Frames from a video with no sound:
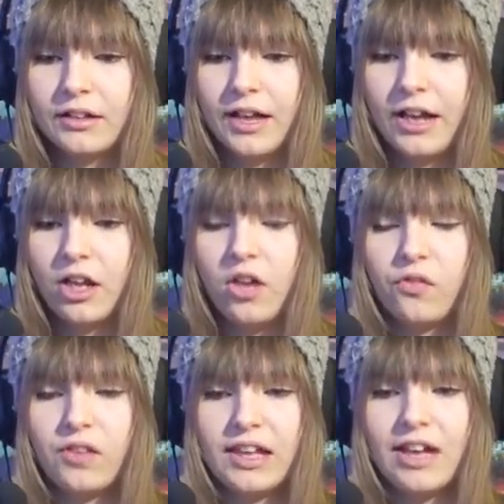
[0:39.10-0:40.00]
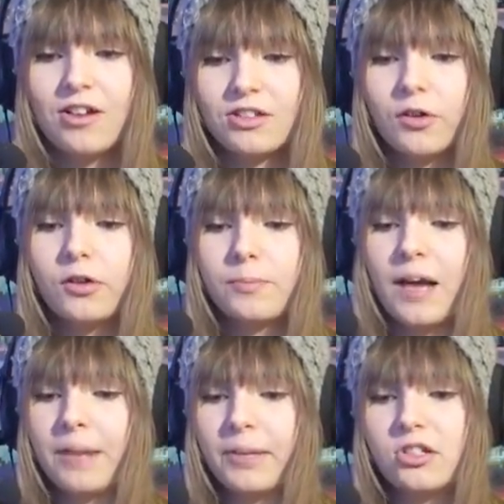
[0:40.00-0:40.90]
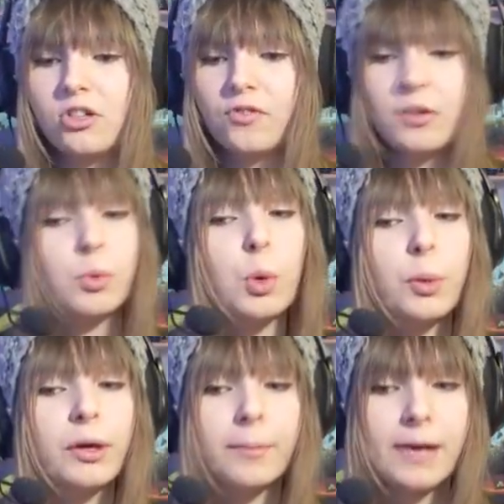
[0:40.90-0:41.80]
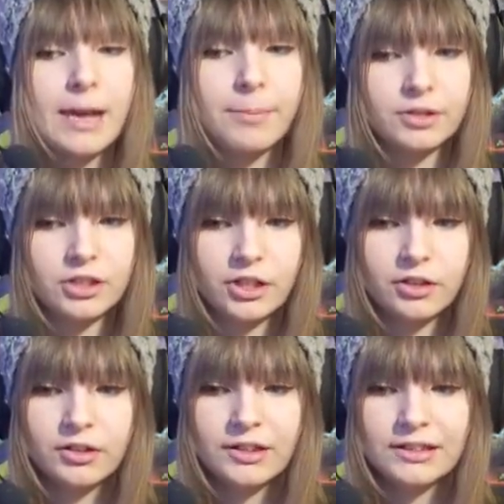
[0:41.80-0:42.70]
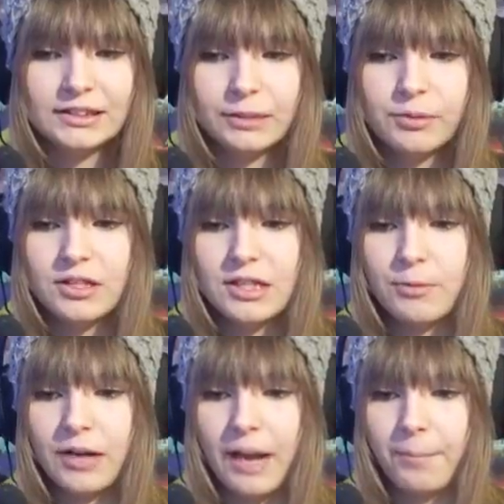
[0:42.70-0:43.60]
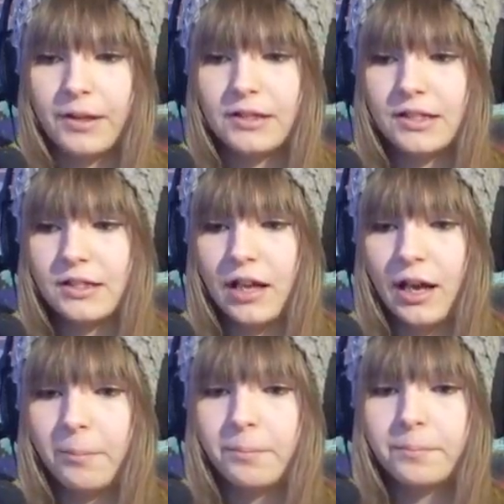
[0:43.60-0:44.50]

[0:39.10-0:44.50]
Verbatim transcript: And hopefully get our souls back, but I don't think we will be able to. So we'll see what happens this time.